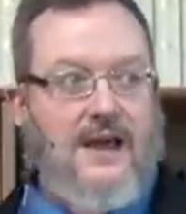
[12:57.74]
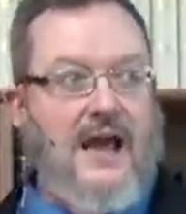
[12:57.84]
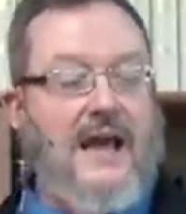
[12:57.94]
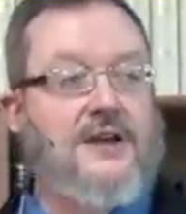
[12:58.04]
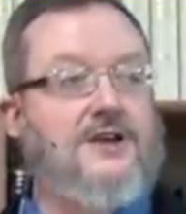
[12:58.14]

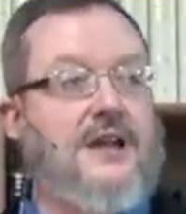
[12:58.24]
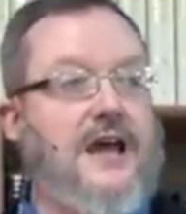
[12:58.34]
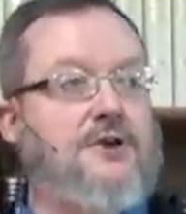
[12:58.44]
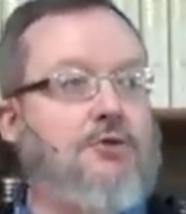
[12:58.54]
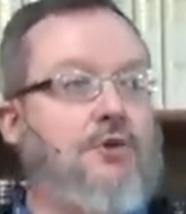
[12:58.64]
i could i
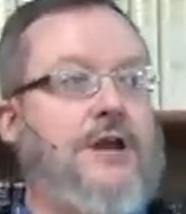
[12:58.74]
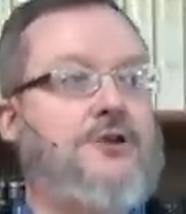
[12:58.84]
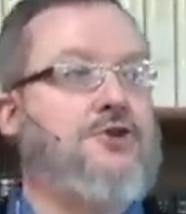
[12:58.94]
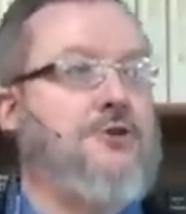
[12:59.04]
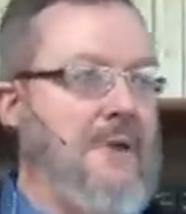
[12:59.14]
could
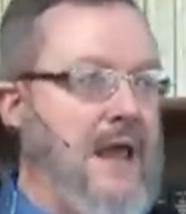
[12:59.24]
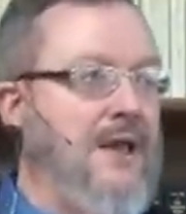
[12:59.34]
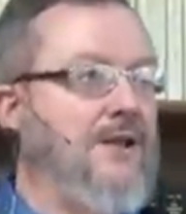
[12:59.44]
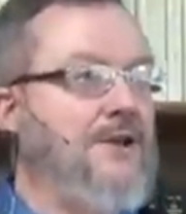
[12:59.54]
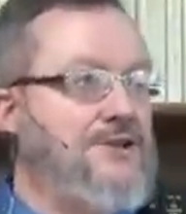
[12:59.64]
read your
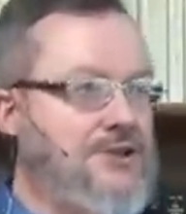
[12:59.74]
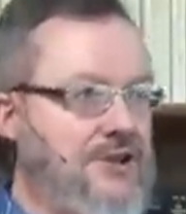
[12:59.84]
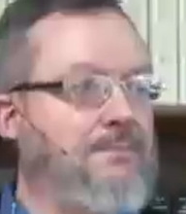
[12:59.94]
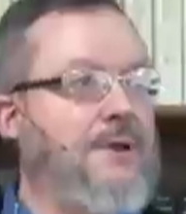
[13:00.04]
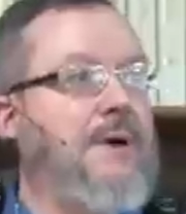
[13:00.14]
mail
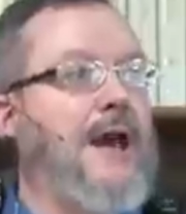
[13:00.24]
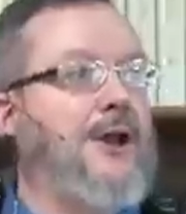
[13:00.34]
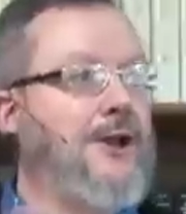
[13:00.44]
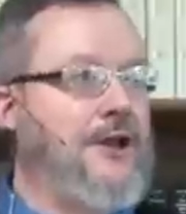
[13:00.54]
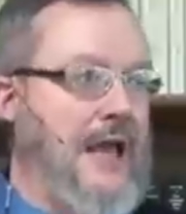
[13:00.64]
simply by
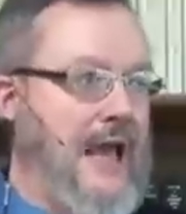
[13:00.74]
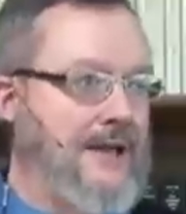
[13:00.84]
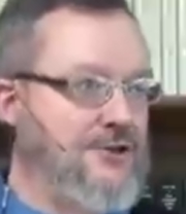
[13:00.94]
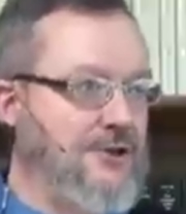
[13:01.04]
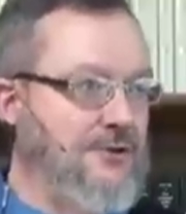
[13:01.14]
looking
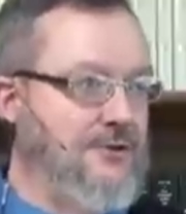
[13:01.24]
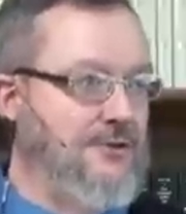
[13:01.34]
at you